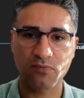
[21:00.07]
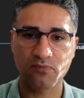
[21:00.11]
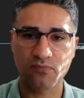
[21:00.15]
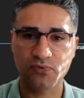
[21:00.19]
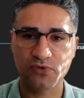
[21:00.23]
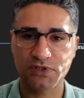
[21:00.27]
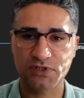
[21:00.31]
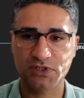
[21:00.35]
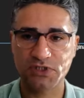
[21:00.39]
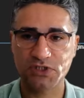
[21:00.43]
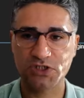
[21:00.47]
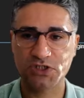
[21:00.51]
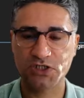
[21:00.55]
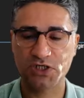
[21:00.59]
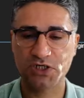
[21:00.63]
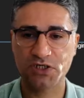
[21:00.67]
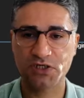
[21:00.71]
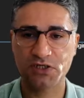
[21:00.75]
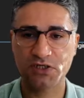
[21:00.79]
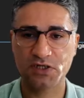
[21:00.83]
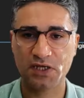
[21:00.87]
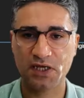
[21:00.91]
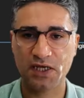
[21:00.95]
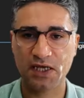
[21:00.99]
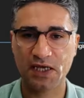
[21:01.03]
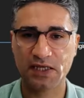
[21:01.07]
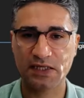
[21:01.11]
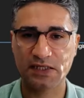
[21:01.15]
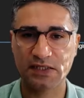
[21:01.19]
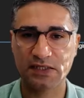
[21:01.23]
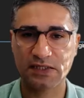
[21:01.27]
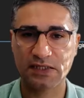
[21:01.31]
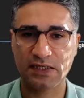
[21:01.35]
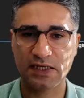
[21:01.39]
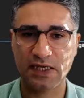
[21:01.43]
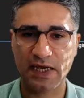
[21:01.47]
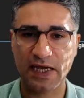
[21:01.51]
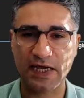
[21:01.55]
composition.
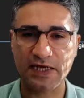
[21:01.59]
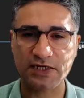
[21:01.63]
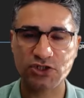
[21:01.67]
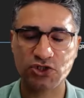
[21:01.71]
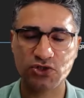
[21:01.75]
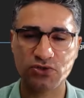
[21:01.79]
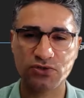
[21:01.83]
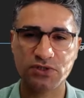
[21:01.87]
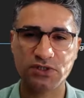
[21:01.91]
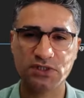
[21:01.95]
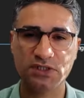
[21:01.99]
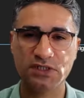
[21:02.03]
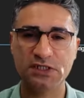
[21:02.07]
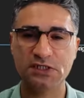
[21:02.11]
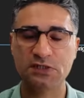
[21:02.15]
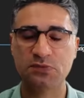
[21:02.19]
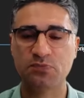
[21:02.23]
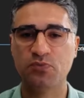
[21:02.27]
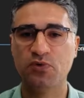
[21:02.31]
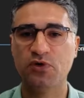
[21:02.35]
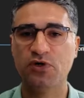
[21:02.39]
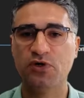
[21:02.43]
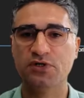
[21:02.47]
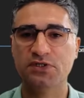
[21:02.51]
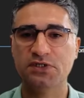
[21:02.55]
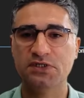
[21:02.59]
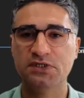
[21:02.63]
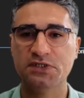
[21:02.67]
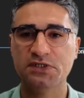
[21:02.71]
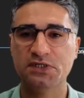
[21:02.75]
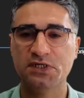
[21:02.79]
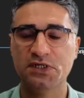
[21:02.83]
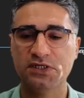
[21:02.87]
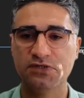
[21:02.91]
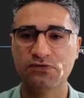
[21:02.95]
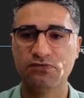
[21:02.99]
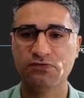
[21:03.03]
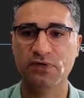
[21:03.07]
And actually this part is
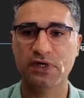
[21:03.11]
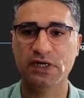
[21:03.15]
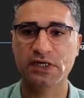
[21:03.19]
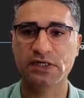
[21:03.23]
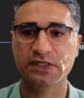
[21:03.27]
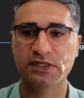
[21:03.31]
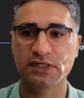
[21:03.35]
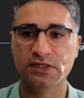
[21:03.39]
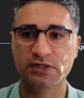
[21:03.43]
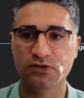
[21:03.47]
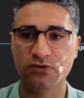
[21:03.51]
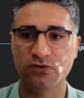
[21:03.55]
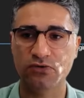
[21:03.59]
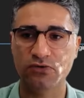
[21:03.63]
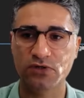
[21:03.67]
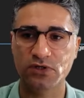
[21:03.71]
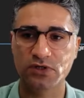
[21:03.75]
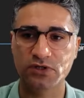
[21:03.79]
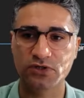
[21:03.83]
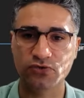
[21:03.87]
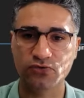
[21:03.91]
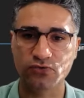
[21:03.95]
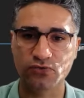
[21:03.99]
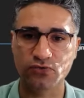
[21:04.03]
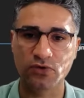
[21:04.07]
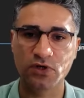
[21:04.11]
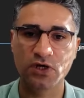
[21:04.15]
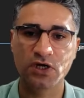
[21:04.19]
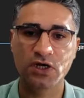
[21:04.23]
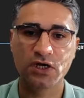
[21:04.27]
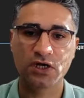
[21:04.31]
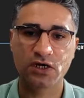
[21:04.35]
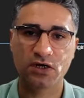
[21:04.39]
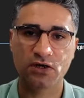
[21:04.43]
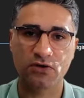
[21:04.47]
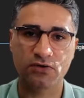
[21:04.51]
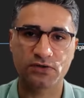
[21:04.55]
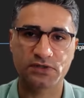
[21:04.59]
not related only to
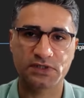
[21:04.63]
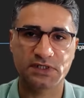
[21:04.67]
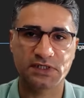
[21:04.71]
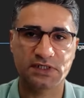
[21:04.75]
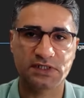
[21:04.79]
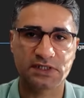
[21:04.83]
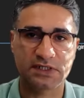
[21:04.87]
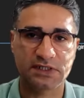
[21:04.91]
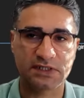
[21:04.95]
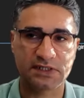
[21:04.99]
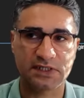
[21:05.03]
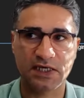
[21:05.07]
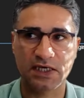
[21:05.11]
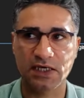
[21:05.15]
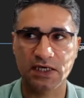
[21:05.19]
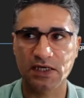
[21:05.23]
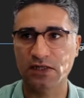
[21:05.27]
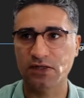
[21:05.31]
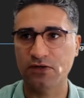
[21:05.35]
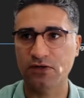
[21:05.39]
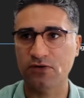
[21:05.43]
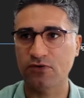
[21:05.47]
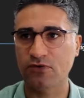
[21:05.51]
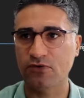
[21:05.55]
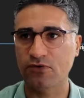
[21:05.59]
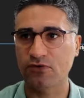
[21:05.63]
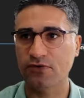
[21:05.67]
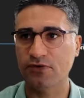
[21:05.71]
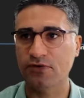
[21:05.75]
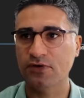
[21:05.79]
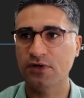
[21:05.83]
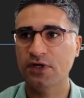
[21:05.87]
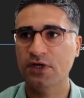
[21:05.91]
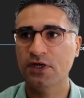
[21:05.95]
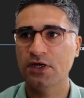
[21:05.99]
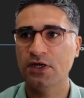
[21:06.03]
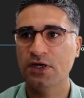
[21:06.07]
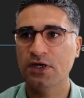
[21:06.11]
COSXL or
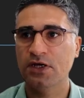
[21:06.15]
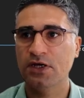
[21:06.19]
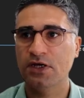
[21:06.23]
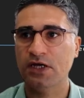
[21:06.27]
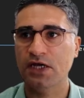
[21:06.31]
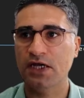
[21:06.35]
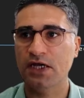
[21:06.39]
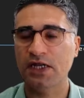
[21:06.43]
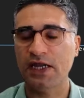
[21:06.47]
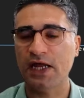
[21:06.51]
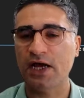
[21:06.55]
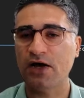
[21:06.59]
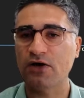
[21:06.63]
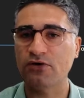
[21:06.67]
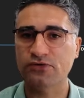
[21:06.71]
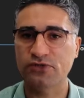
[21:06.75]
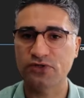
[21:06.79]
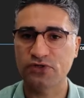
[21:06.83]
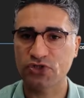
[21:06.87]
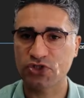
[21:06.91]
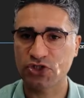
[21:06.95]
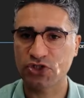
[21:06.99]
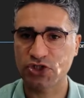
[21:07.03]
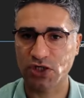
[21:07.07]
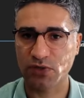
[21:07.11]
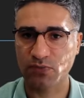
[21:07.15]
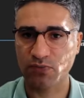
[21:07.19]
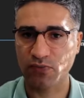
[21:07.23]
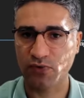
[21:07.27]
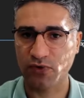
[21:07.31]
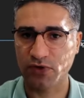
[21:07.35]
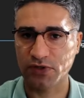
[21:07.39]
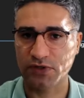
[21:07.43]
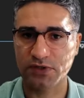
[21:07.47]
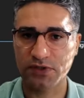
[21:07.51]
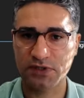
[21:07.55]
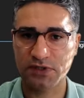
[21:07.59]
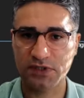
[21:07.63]
any other
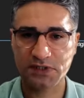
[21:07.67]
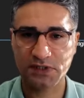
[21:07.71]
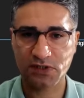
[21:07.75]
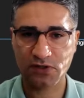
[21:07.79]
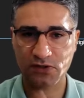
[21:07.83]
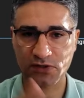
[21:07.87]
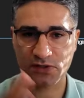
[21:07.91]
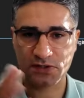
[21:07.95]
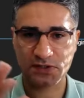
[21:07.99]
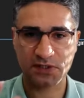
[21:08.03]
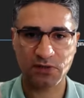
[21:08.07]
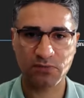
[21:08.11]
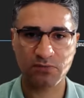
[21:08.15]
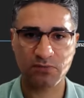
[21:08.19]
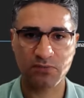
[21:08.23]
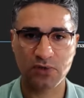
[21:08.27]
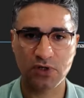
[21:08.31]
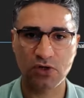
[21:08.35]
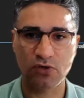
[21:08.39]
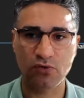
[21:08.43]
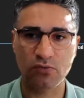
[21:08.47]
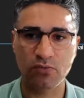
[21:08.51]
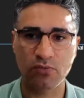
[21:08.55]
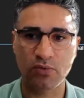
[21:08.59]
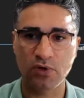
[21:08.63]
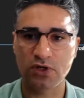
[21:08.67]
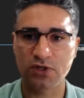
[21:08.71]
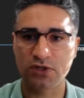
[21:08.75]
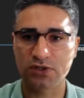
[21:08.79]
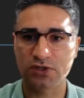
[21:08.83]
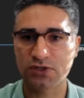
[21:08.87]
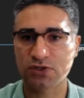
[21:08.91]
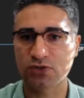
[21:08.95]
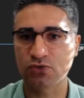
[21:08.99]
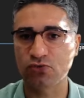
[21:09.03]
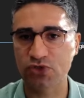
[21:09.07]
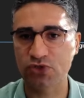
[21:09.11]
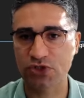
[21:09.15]
checkpoint. These are some global
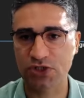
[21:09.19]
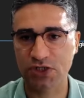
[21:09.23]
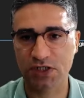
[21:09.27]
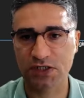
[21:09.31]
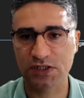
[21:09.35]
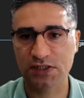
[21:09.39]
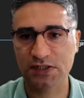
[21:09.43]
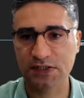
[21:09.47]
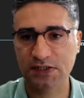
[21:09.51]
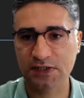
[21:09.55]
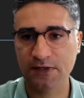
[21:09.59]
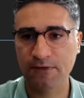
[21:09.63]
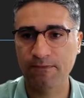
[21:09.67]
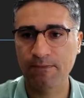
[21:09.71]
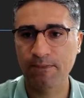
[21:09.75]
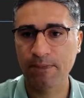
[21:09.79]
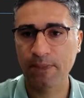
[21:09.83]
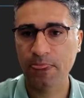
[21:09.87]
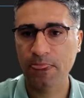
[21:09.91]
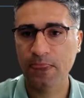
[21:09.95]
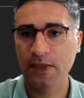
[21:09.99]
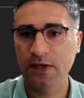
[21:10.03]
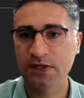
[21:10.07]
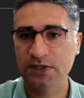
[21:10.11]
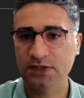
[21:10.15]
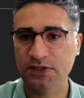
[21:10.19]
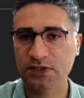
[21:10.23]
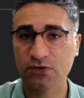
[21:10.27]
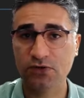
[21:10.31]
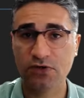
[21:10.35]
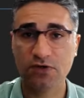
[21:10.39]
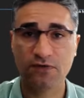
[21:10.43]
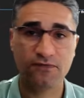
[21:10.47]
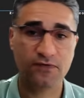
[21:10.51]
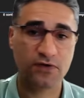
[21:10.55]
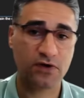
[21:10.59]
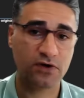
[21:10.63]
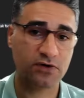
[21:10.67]
solutions. So
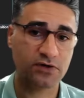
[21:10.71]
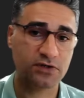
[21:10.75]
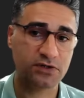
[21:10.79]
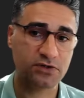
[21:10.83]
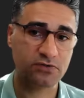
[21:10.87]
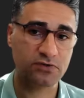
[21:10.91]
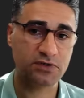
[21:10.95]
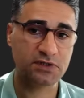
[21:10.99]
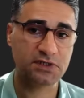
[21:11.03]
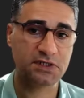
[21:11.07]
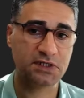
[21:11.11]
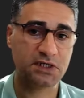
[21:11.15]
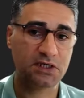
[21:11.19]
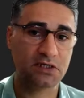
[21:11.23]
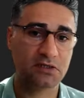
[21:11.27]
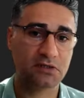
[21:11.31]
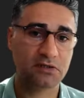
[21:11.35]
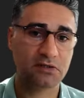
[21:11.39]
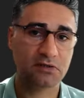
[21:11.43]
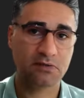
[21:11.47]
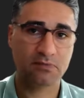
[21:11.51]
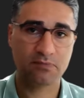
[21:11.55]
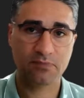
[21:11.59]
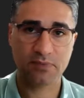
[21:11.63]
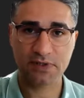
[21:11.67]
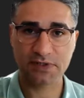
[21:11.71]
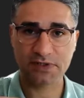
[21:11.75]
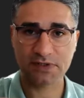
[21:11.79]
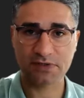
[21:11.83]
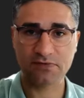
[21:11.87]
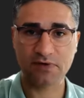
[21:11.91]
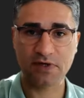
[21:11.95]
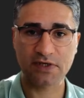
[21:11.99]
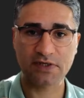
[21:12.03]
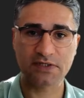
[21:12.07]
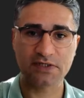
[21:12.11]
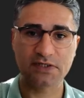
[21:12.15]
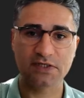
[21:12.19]
if you are interested,
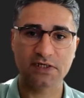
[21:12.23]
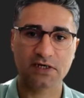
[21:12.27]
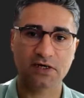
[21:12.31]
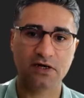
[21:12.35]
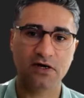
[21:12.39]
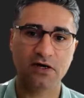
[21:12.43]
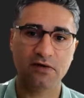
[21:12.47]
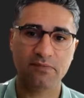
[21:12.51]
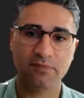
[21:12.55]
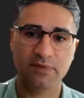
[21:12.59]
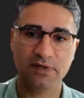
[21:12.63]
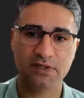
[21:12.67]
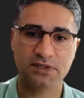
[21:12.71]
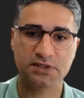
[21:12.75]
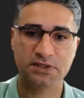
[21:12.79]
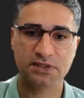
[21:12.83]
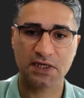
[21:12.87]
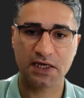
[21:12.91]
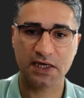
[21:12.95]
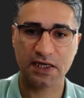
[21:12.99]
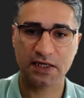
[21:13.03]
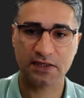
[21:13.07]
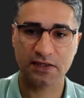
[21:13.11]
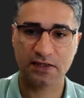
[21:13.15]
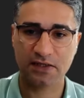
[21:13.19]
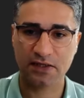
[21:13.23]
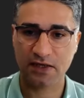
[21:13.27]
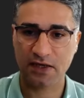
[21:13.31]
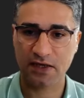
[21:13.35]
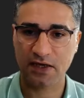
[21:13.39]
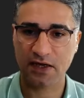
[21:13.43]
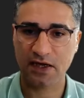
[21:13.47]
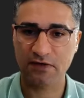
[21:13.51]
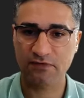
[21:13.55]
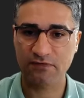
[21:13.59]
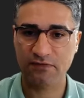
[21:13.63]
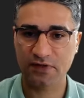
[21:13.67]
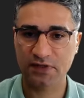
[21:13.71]
please write in the comments and
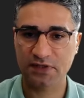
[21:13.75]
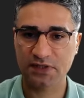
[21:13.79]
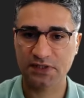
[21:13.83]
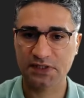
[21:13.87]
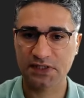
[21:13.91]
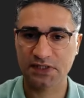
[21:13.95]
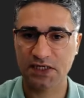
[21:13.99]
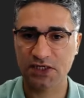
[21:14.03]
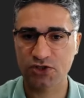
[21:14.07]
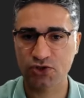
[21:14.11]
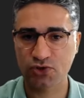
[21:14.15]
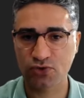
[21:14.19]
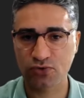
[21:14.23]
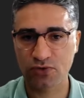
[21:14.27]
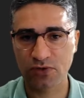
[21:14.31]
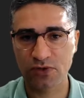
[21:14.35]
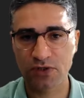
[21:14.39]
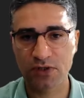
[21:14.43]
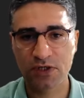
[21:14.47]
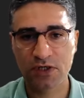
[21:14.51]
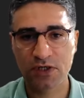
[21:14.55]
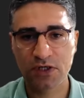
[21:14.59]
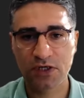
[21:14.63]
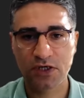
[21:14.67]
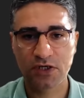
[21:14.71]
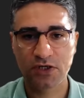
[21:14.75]
I will schedule